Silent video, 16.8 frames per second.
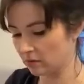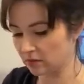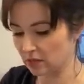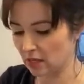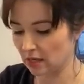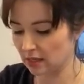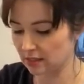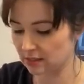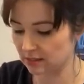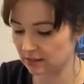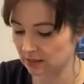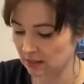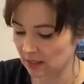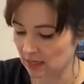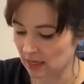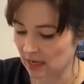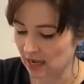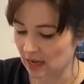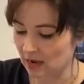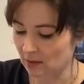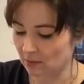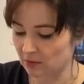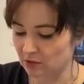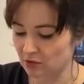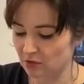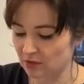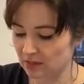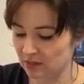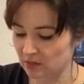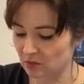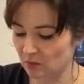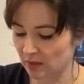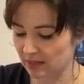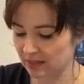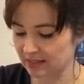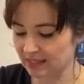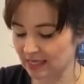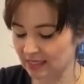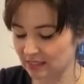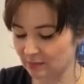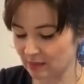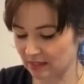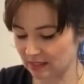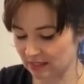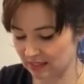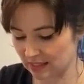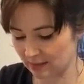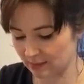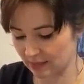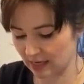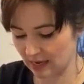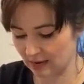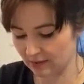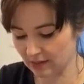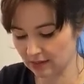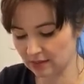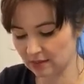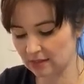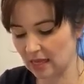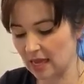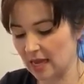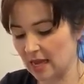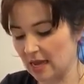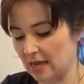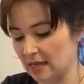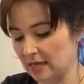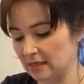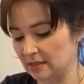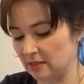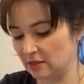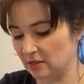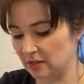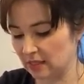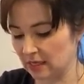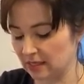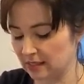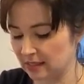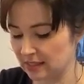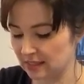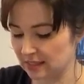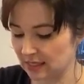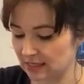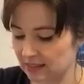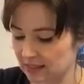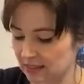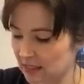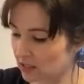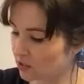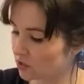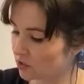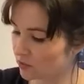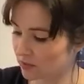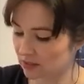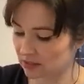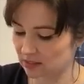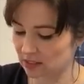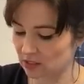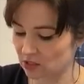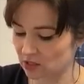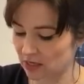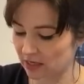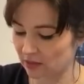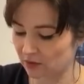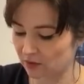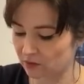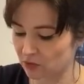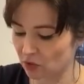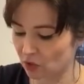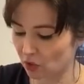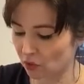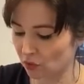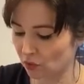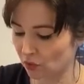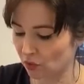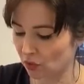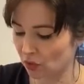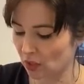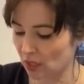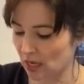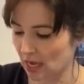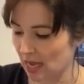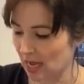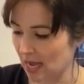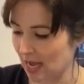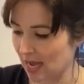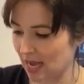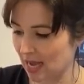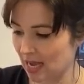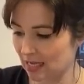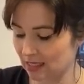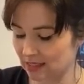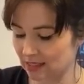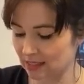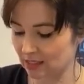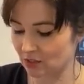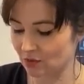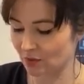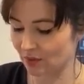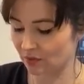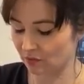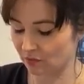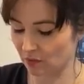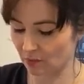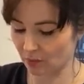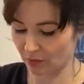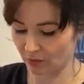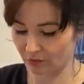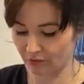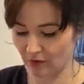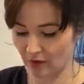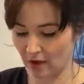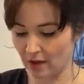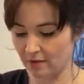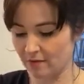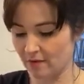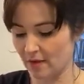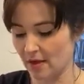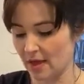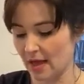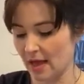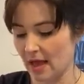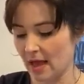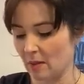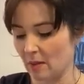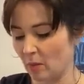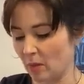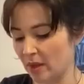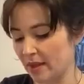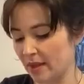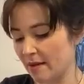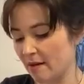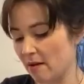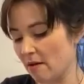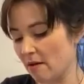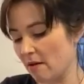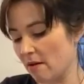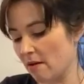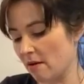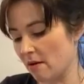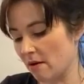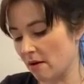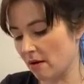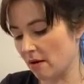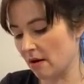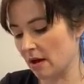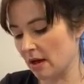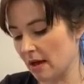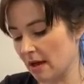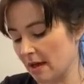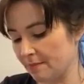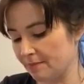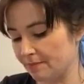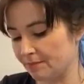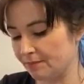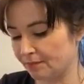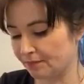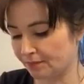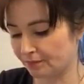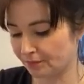side. And we're doing this with a centimetre seam allowance and using our zigzag stitch with a stitch length of two and a stitch width of one point five. And we are um,